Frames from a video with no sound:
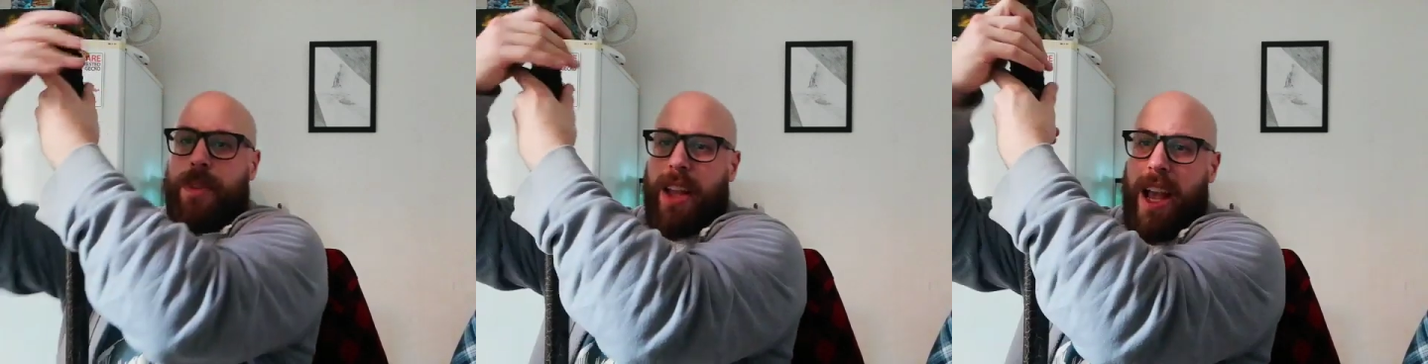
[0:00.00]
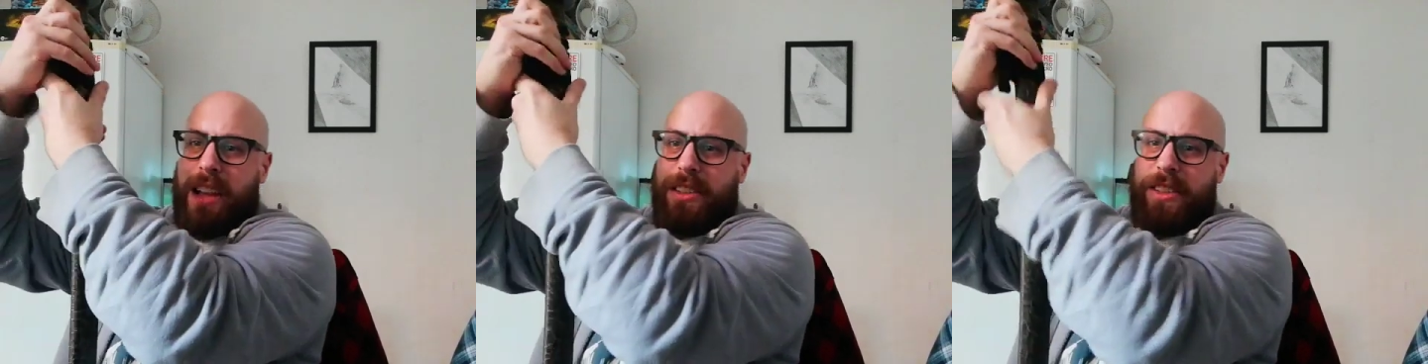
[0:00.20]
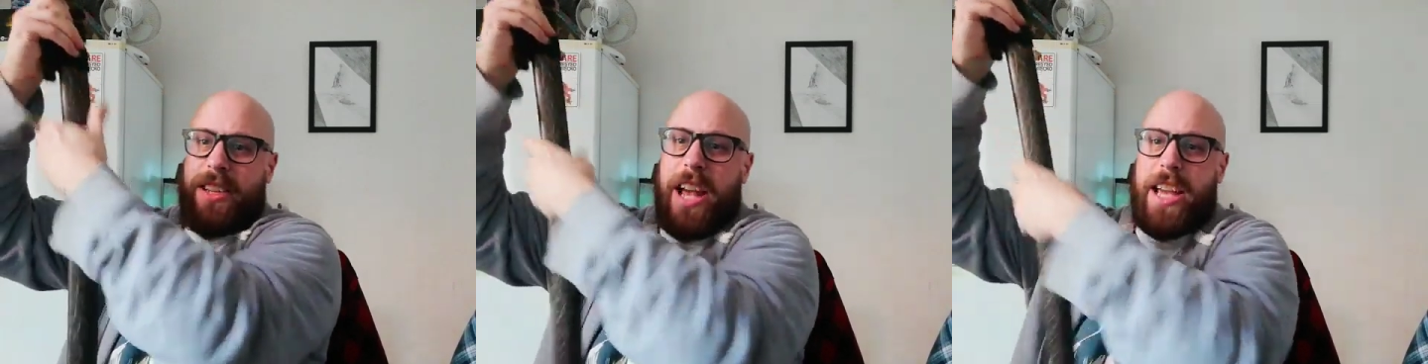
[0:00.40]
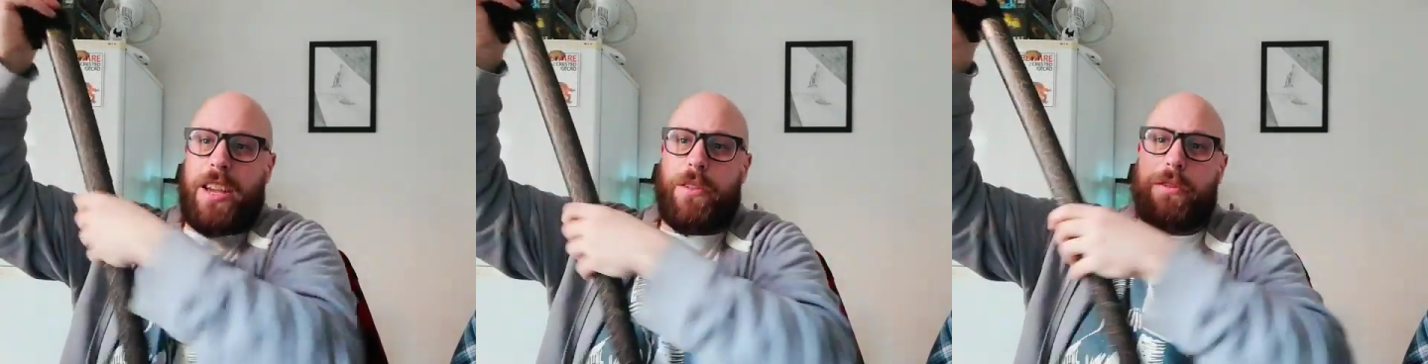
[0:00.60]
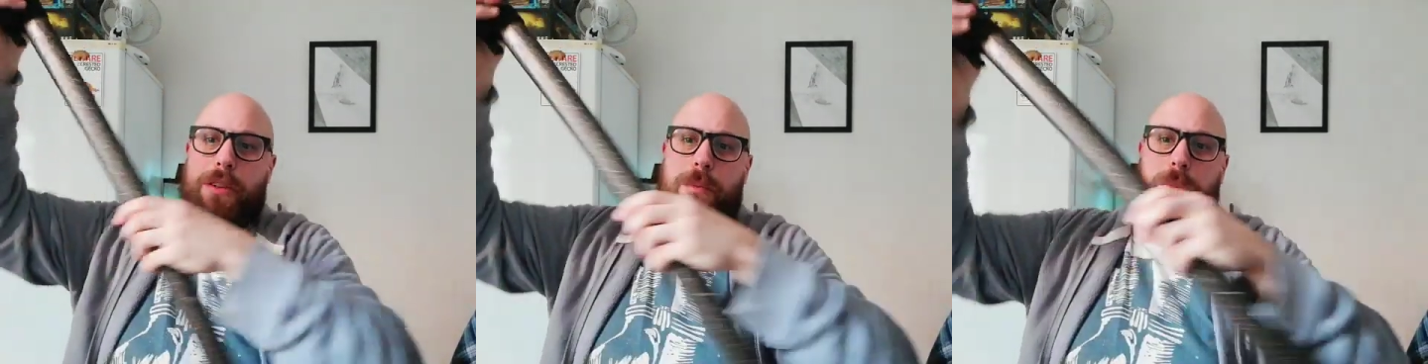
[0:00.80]
as it's
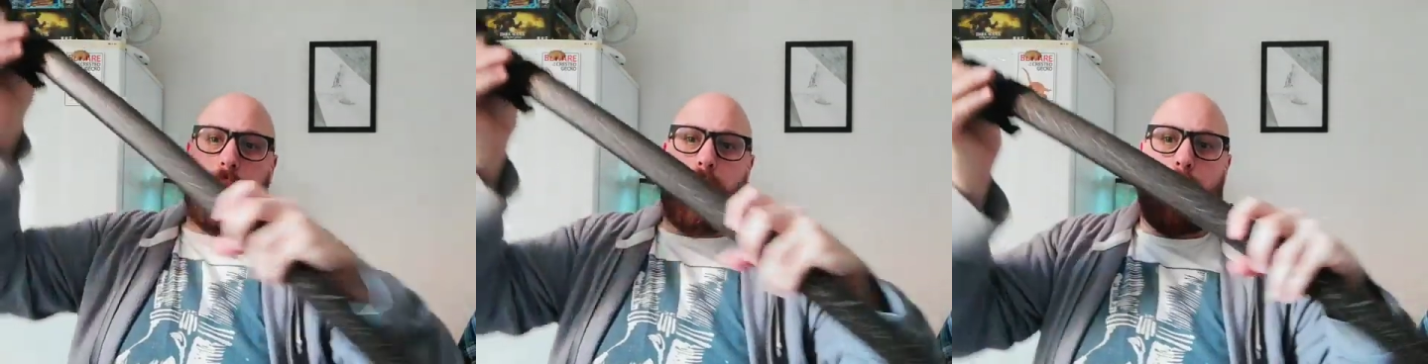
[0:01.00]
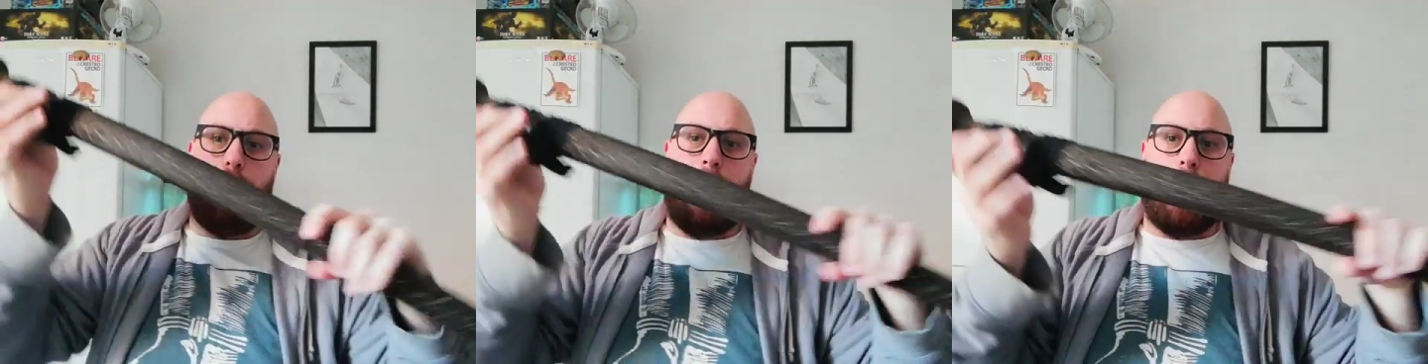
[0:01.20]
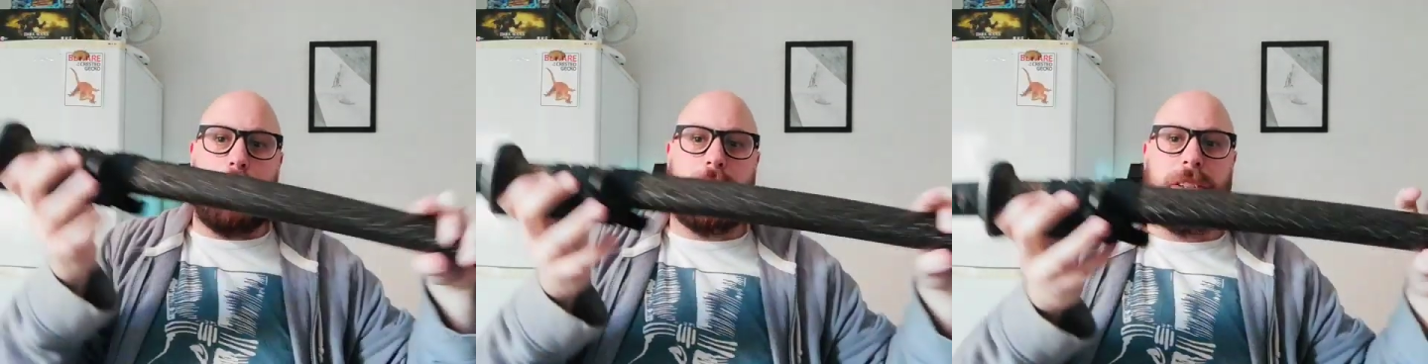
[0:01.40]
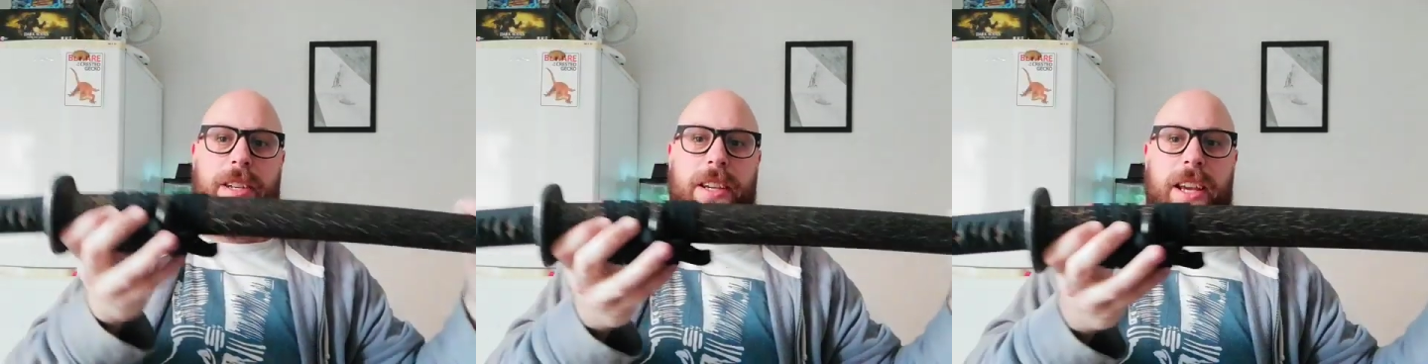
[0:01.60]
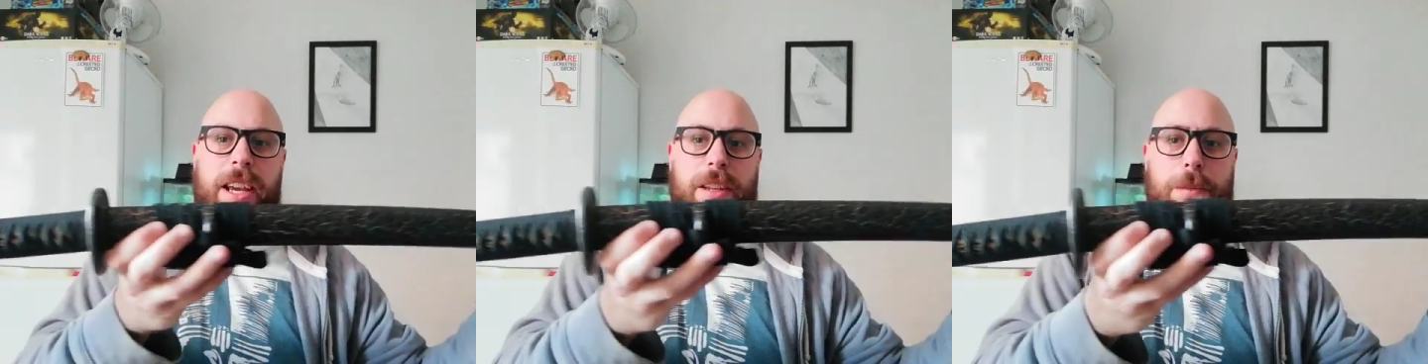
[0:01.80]
hanging from your belt,
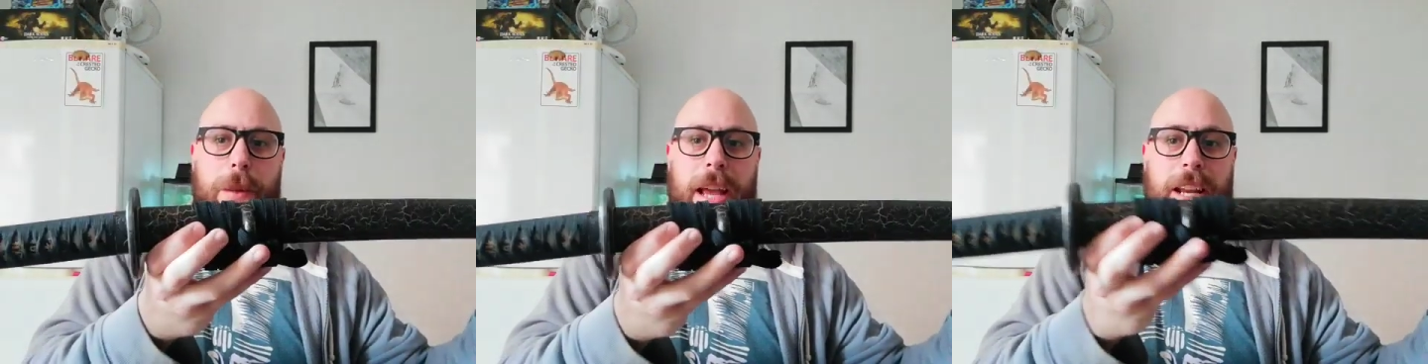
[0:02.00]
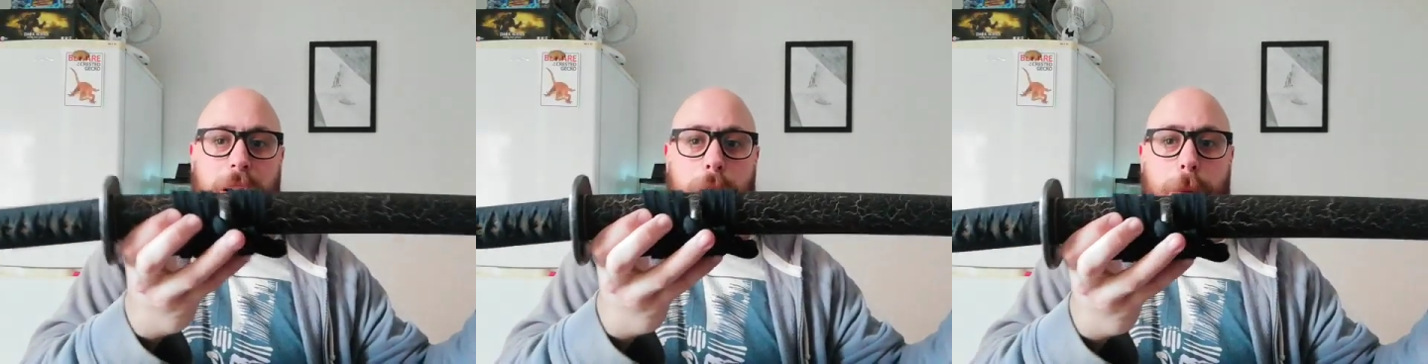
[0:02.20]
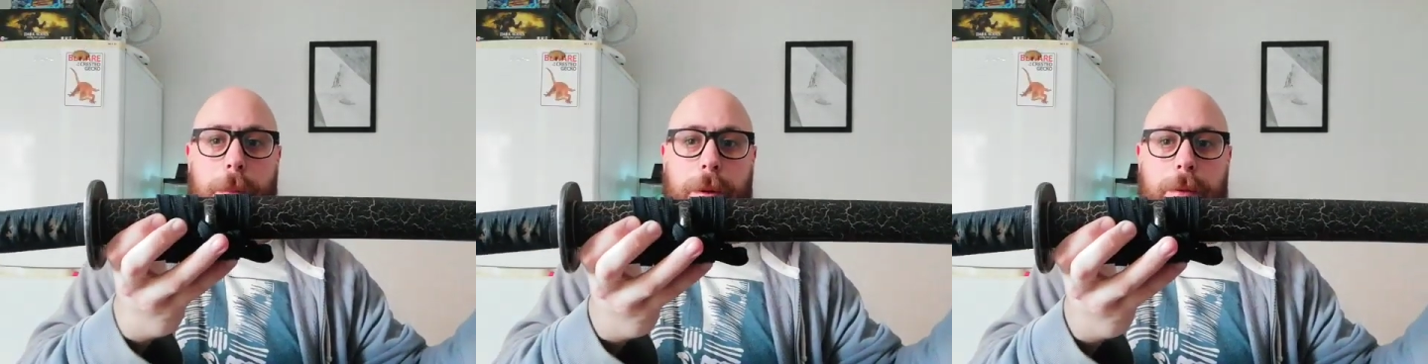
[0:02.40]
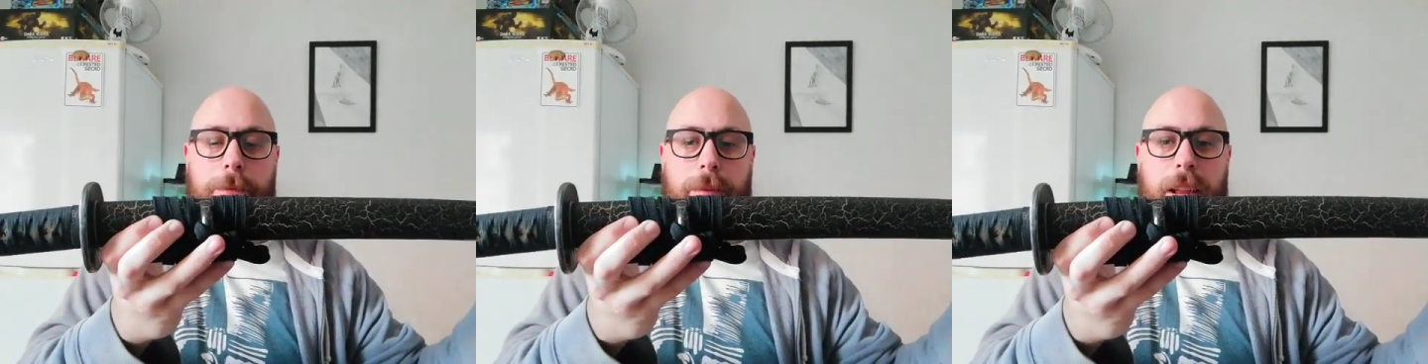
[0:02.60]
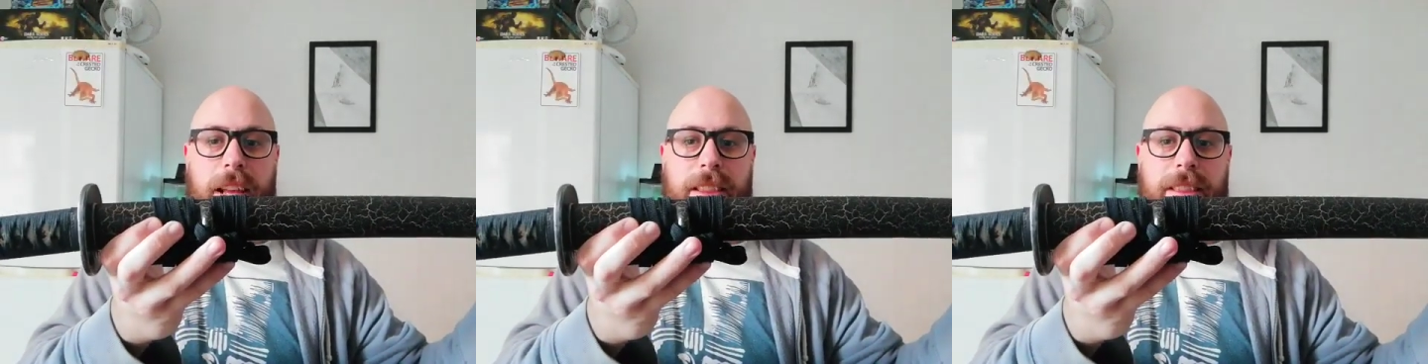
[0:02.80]
it's blade up
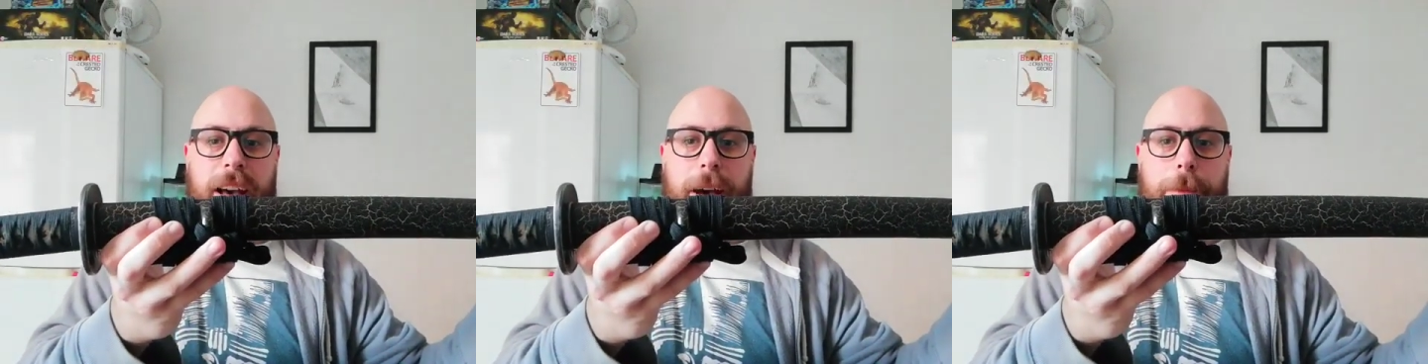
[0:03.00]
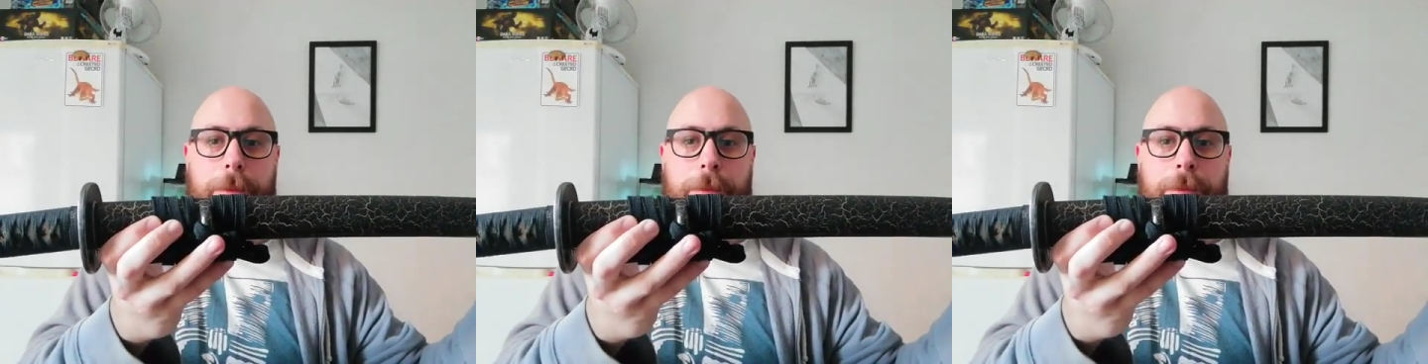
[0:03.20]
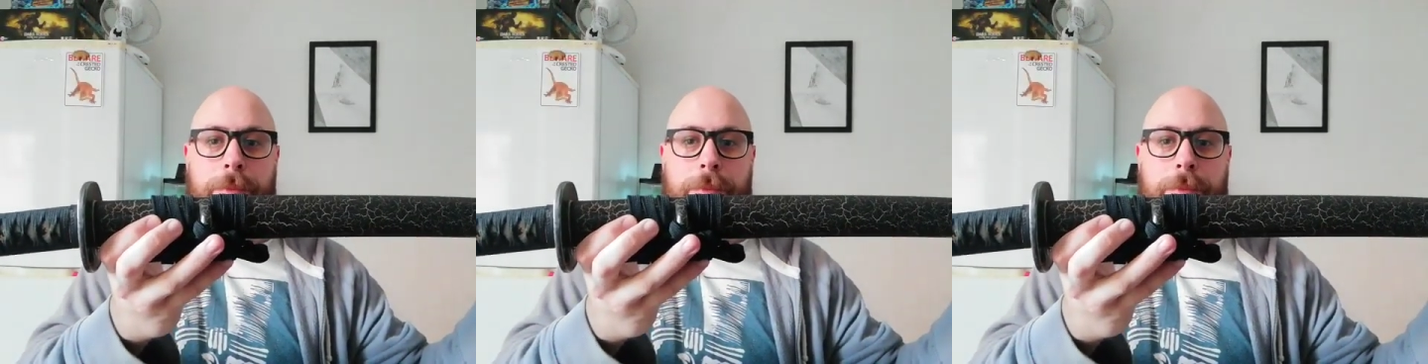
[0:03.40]
like that.